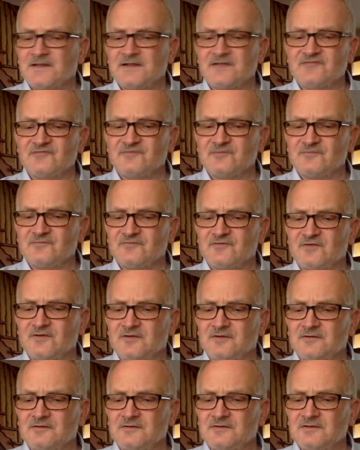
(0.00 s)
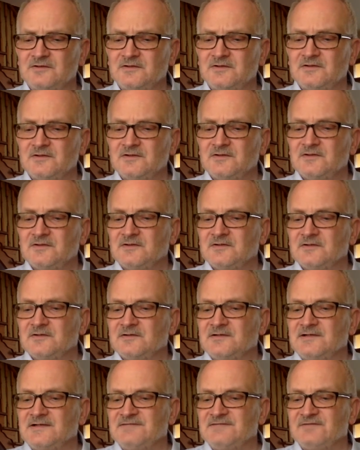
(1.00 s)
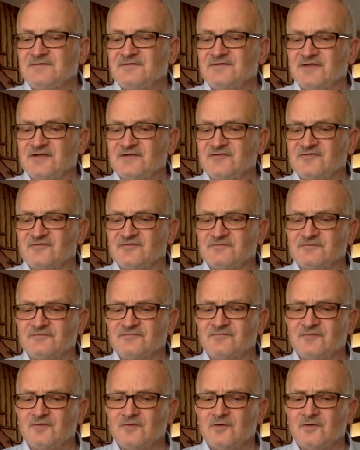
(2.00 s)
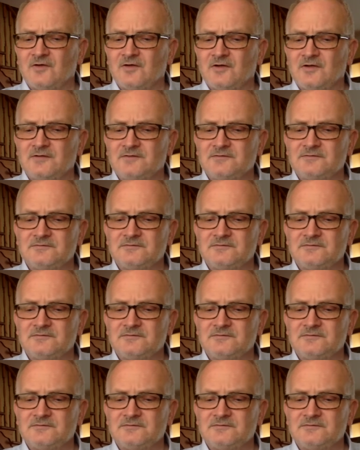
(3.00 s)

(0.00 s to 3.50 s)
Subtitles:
So we've got Cleveland 1974,